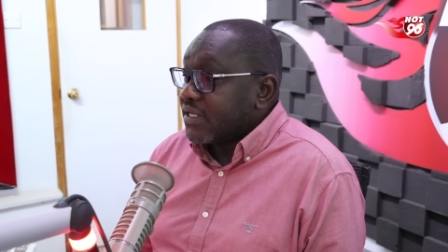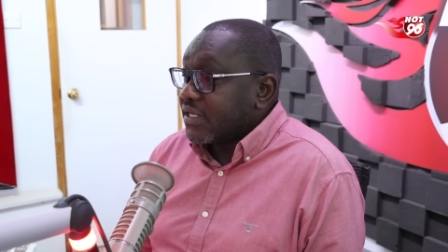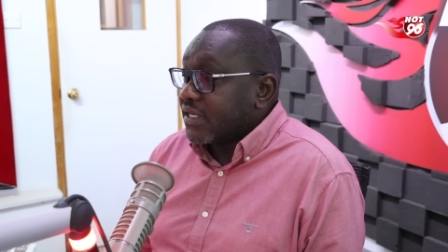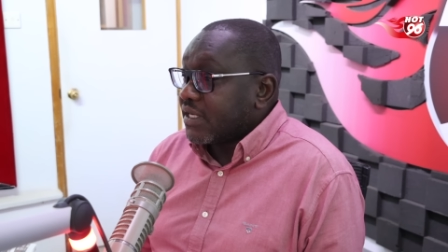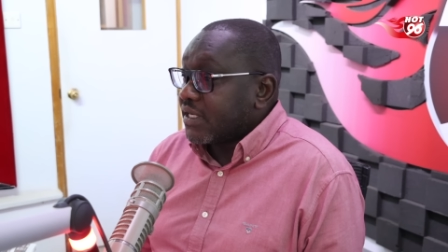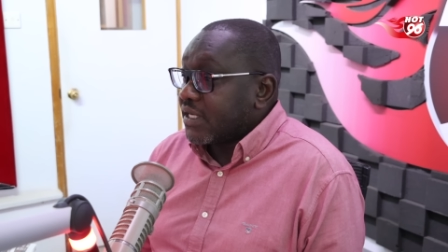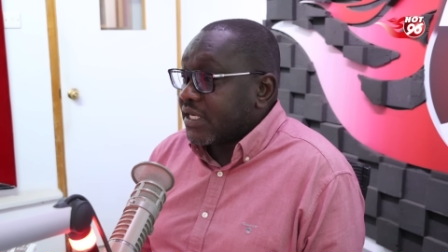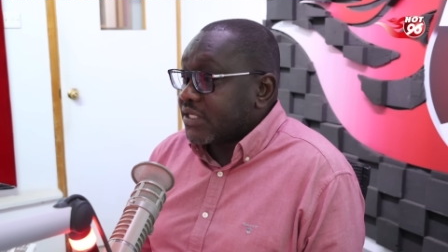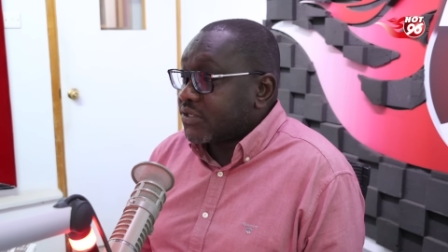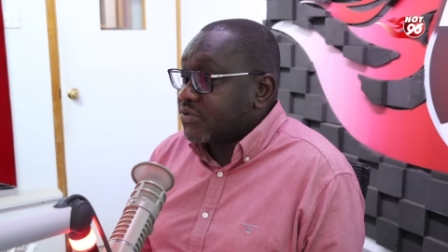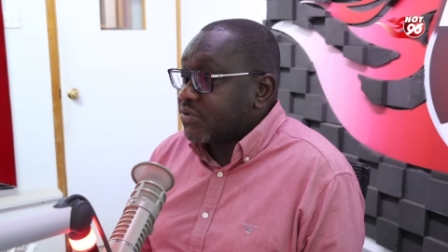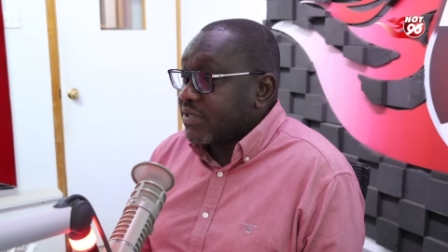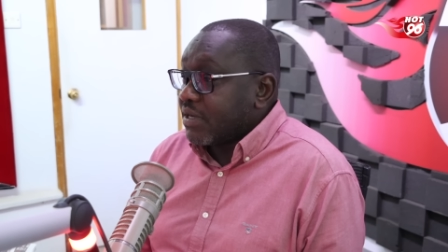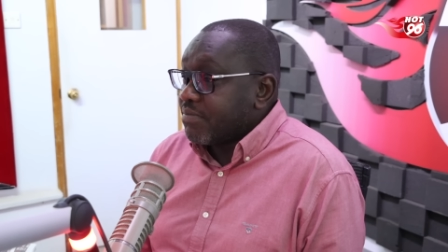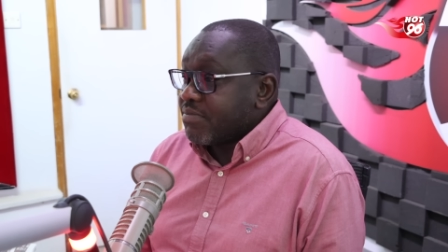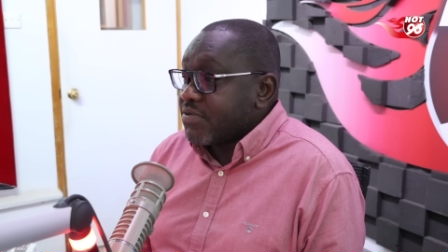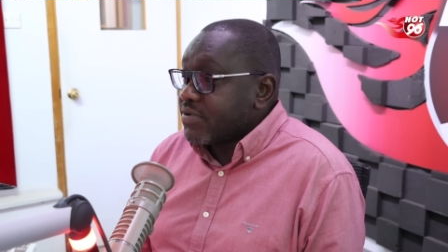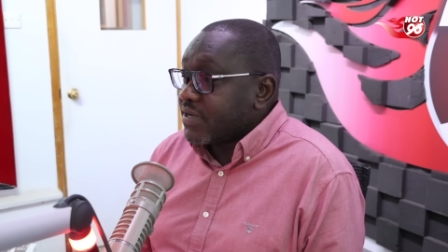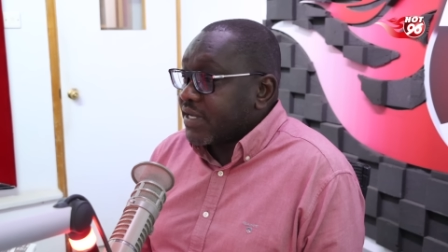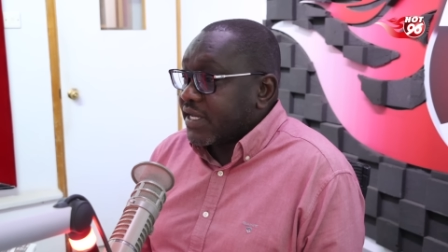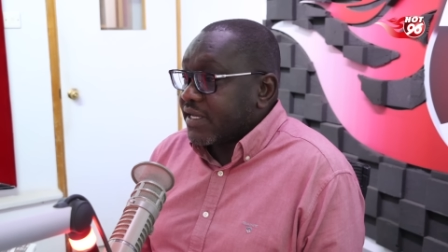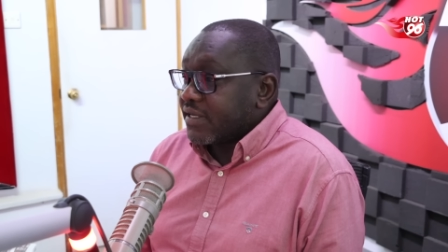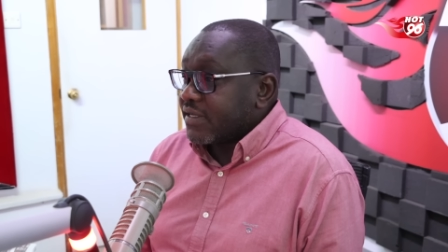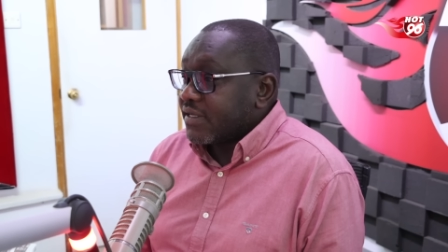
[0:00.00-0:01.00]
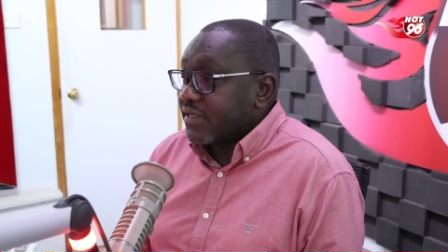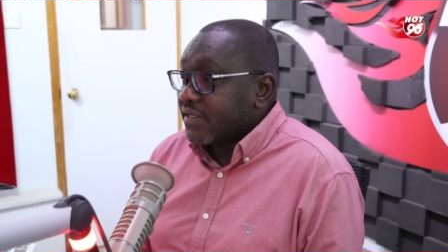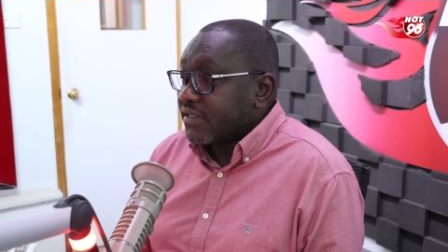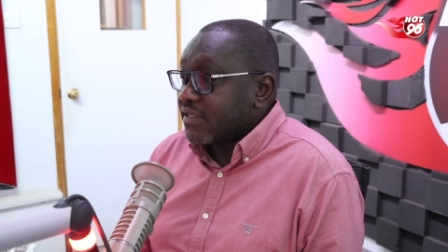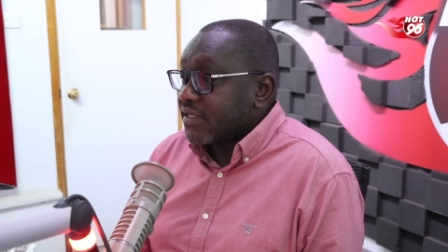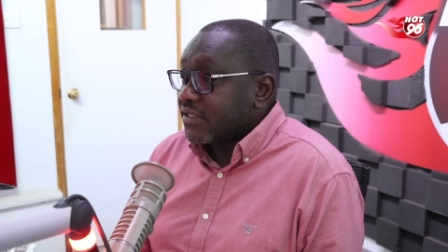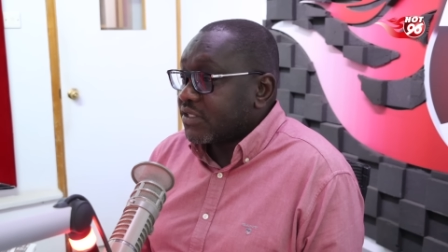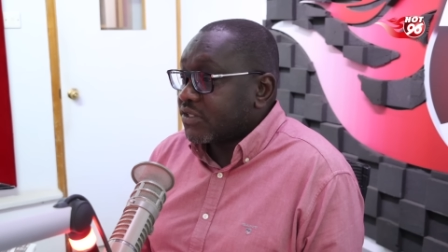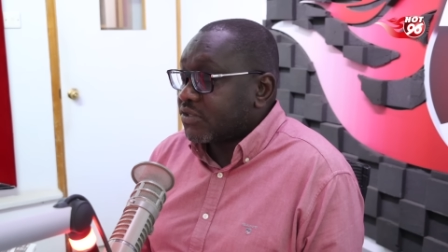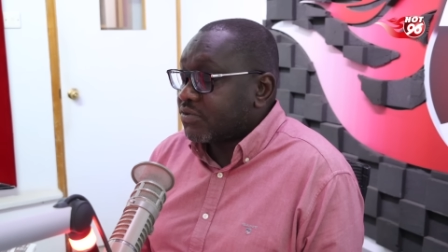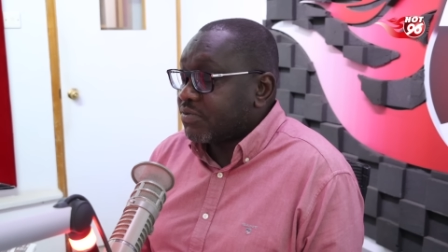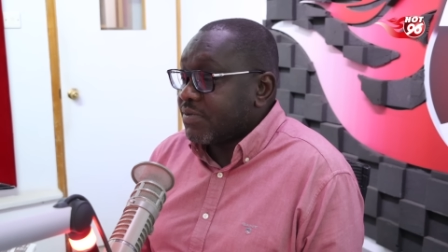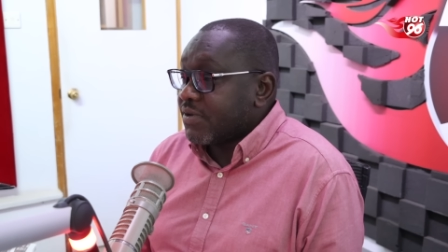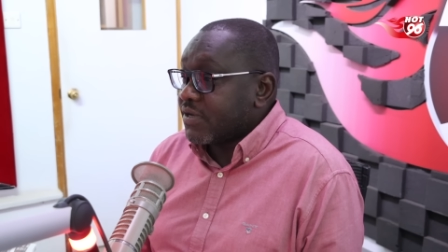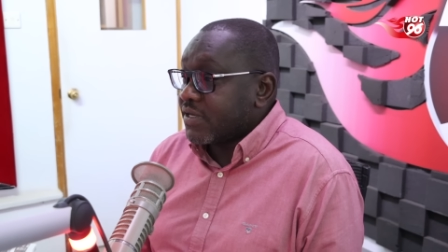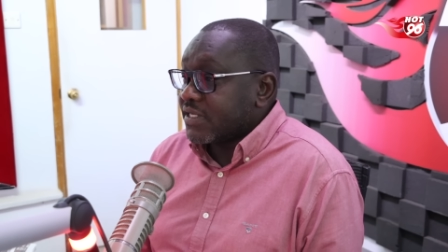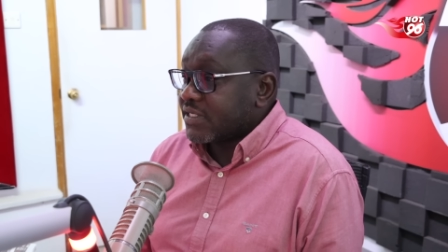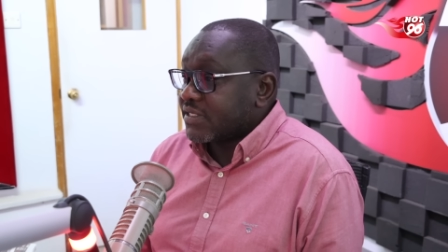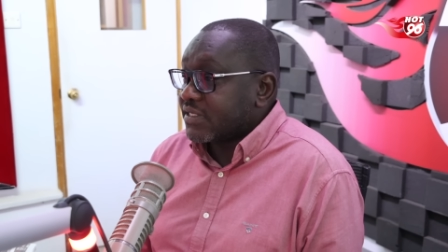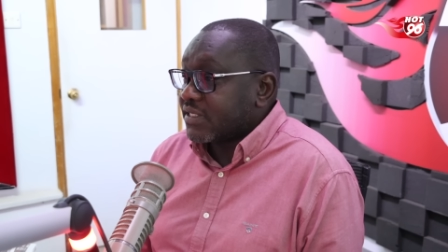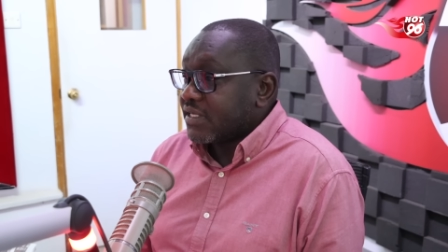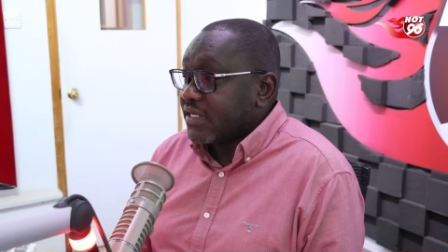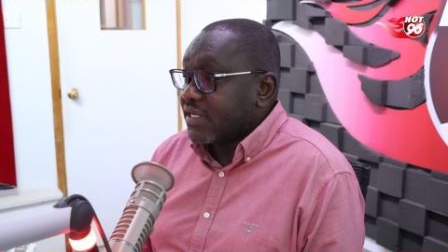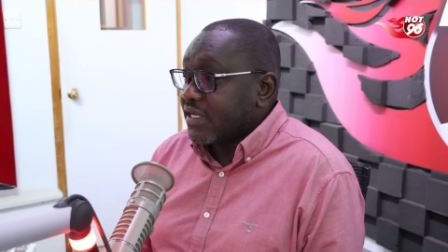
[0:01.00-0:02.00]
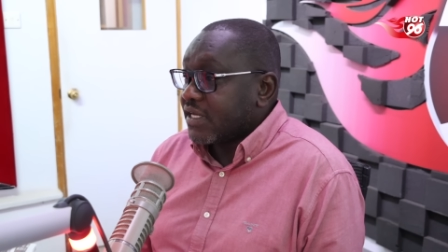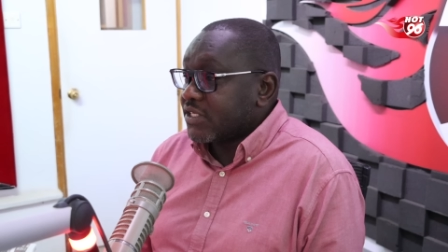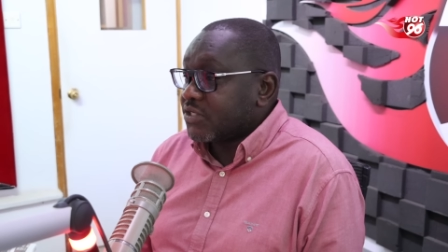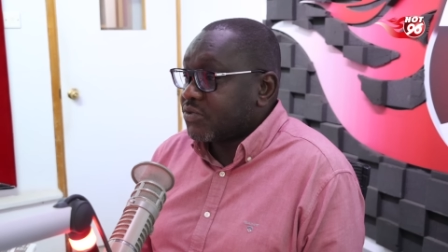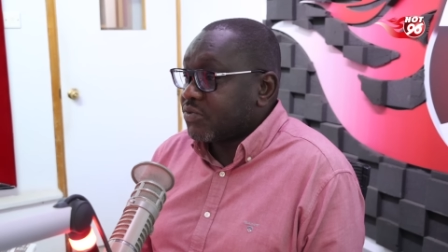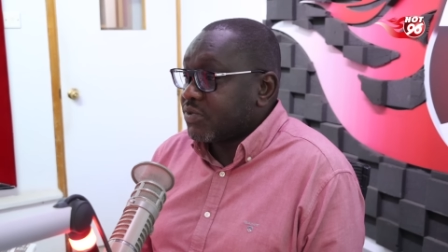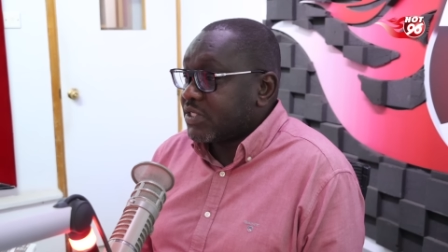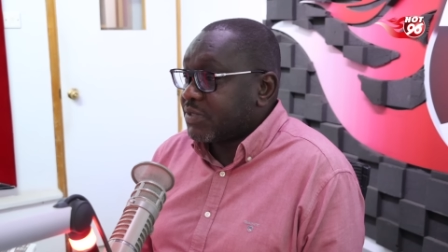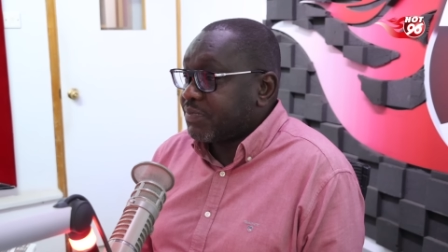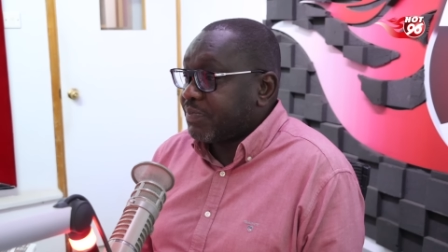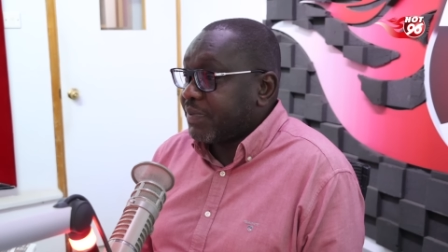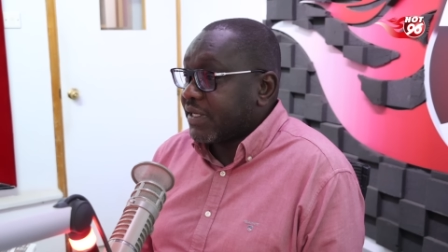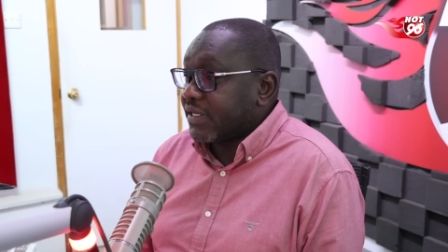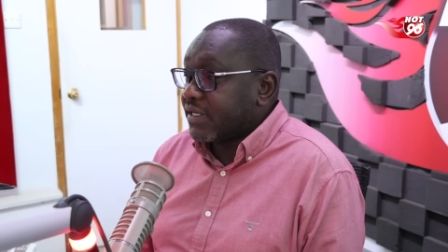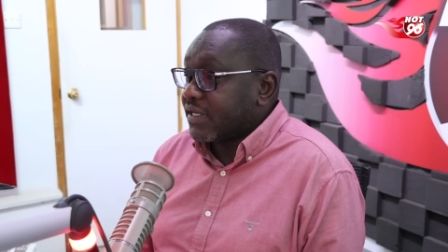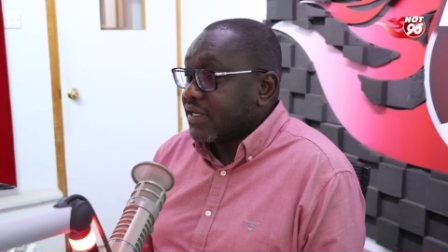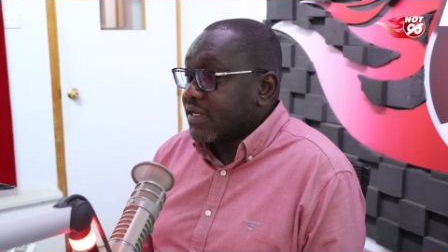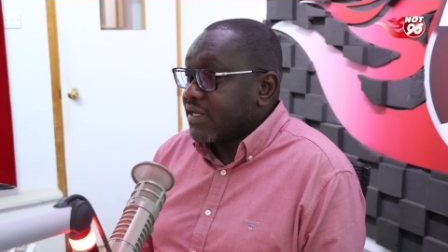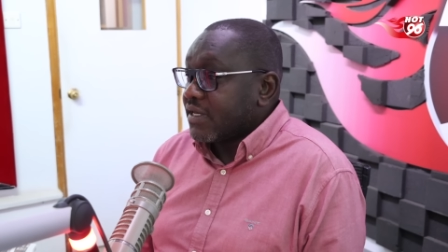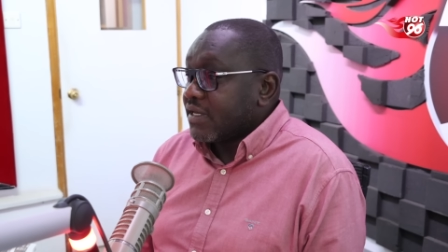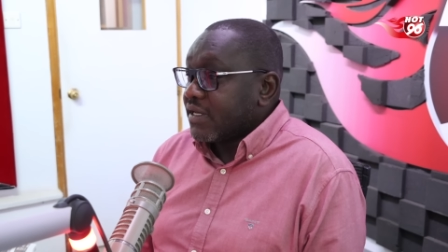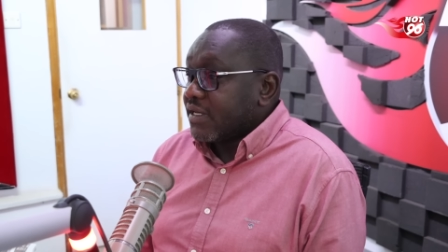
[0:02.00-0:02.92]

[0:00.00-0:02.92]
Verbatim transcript: Uh, Atuna bunge, to be honest, as we speak.